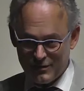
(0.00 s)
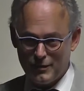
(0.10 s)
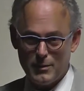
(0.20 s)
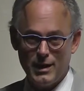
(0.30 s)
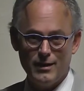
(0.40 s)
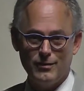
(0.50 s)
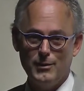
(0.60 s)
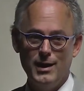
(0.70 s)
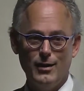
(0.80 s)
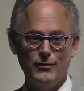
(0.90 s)
And somebody, else,
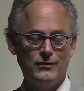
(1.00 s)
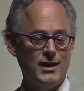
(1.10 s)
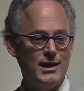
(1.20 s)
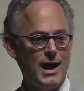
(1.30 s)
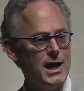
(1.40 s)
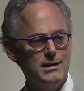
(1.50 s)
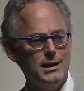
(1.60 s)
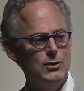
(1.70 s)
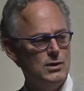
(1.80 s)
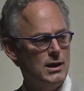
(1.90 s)
somebody else said, I
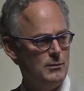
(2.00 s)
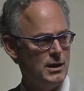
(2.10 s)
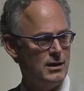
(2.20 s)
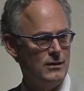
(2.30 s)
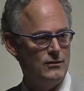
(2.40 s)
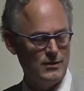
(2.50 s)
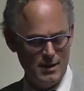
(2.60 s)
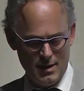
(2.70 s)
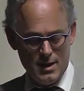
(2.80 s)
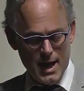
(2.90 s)
think you did it because
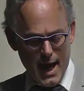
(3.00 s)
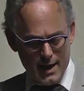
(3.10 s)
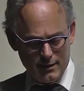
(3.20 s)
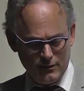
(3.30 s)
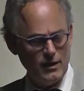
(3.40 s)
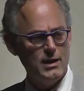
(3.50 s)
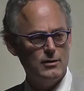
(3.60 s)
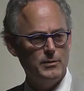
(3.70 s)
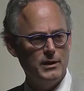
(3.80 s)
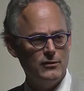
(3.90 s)

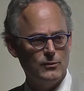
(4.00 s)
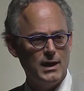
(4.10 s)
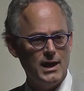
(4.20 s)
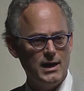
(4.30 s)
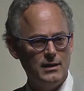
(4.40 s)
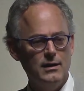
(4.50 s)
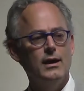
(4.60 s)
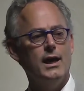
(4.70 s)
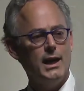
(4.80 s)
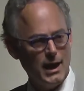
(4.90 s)
Alexander begins with A and